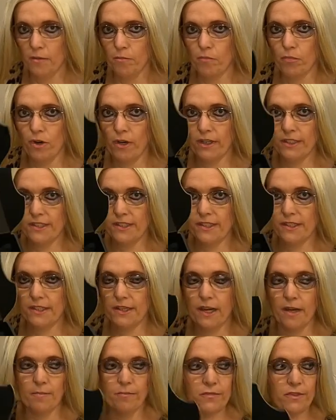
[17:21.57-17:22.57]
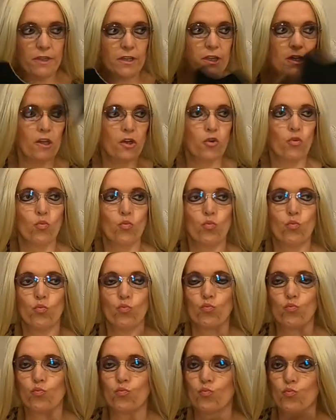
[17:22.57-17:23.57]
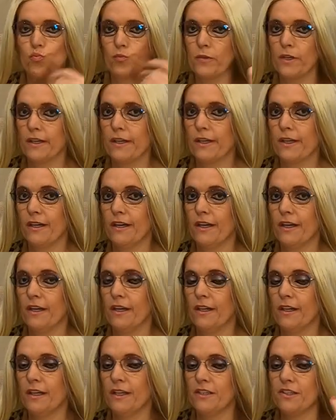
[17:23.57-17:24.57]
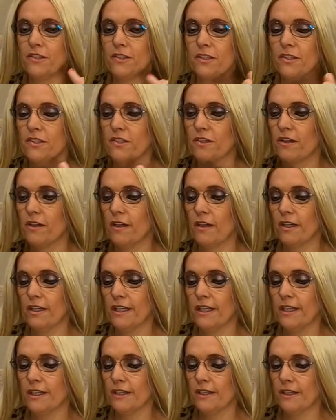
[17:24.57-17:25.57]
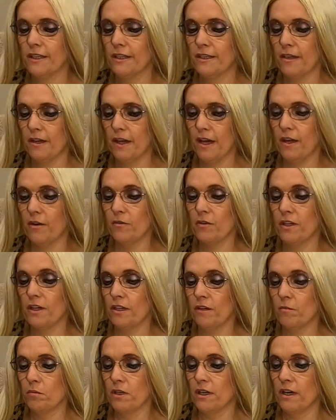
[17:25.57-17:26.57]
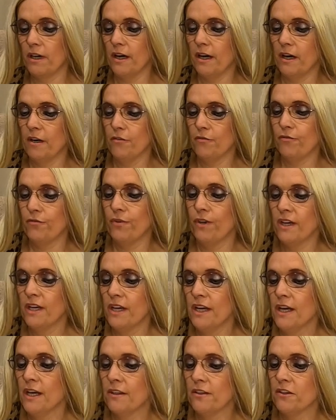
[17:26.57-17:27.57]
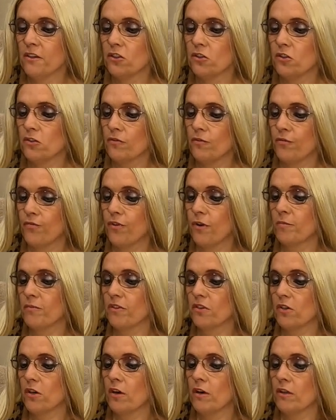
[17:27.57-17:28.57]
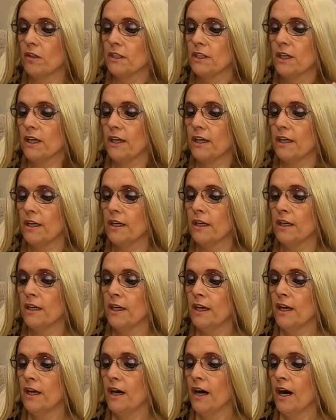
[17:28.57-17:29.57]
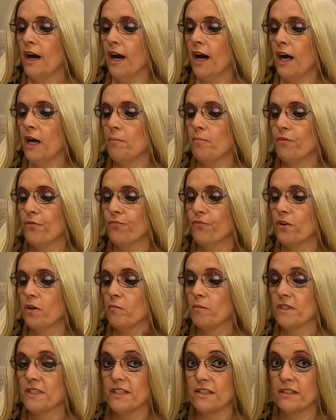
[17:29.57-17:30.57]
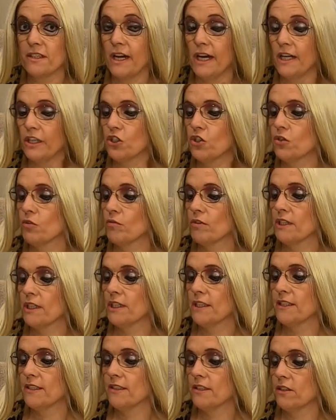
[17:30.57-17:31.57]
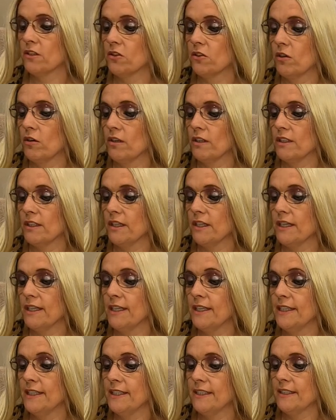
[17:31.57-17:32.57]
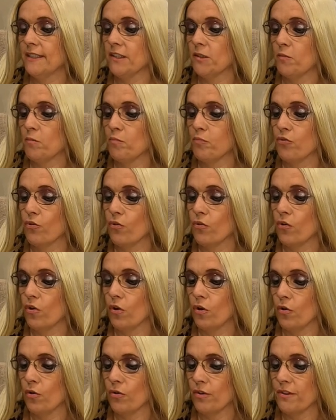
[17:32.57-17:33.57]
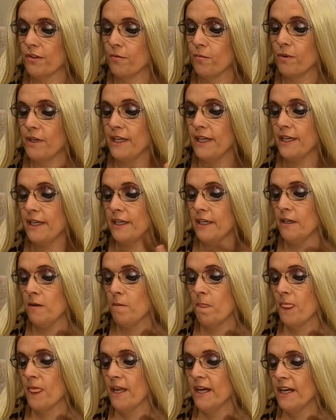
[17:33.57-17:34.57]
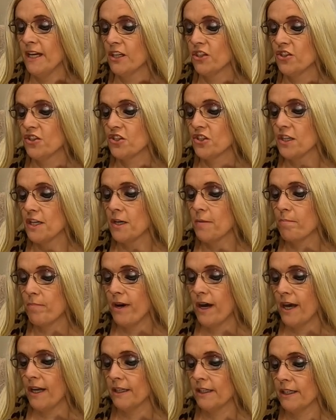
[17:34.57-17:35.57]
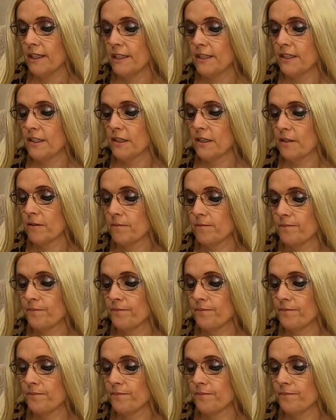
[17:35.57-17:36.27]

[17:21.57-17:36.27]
Box is empty. Let's discard it. And here we have the from Tarte High Performance Naturals, the Tarteist Pro Glow 3 Cheek Palette.